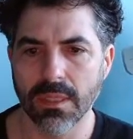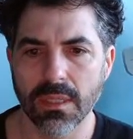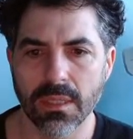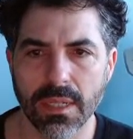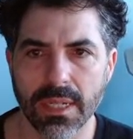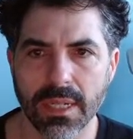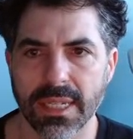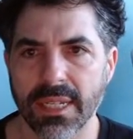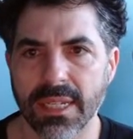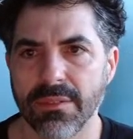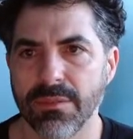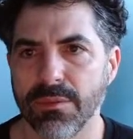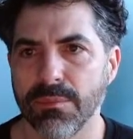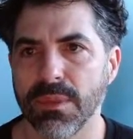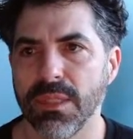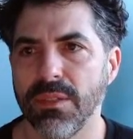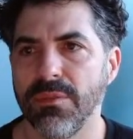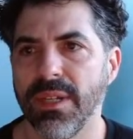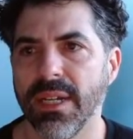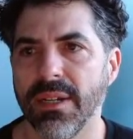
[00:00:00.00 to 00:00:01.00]
I can't even
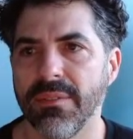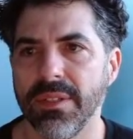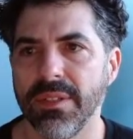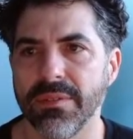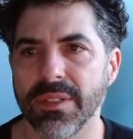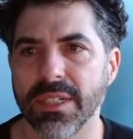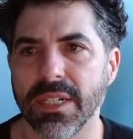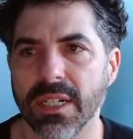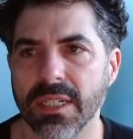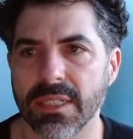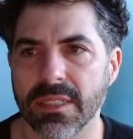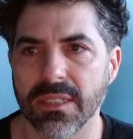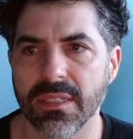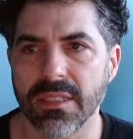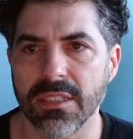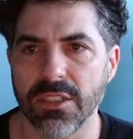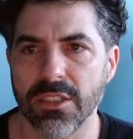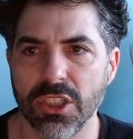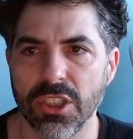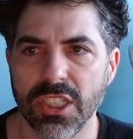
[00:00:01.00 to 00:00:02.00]
believe we haven't even gotten to the
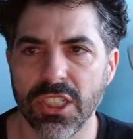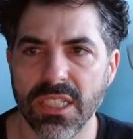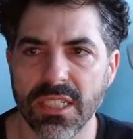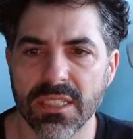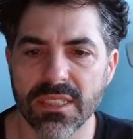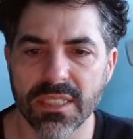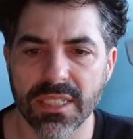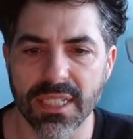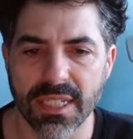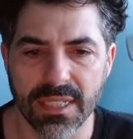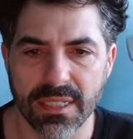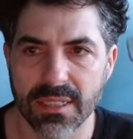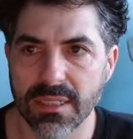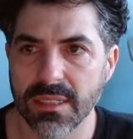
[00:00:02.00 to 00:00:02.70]
cheeks yet.